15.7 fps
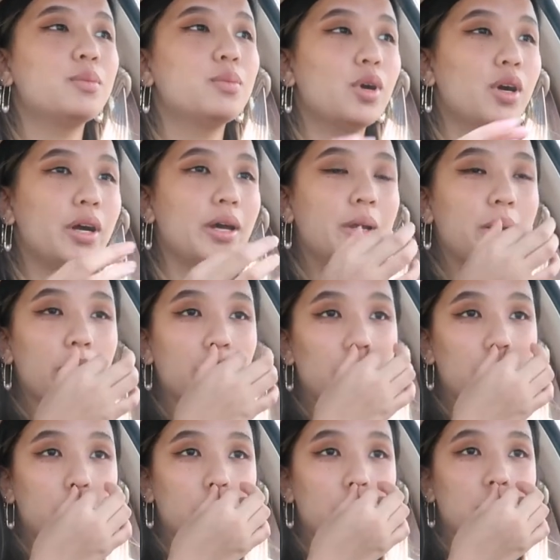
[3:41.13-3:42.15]
But
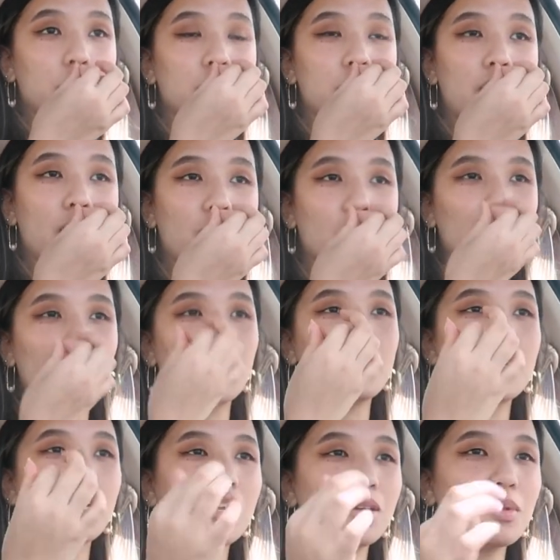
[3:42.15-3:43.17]
yeah, while I'm
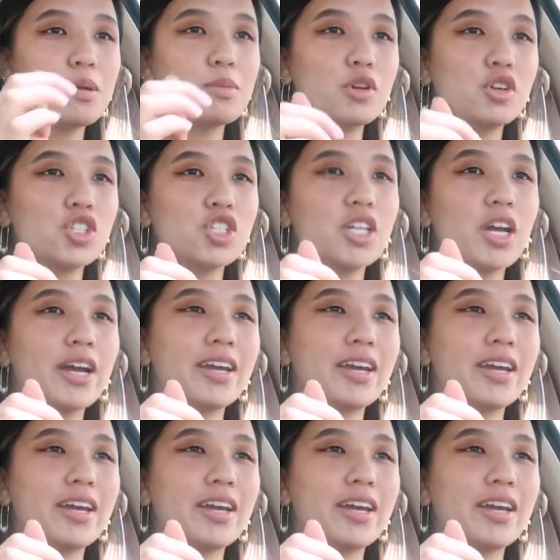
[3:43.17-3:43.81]
getting my mochi,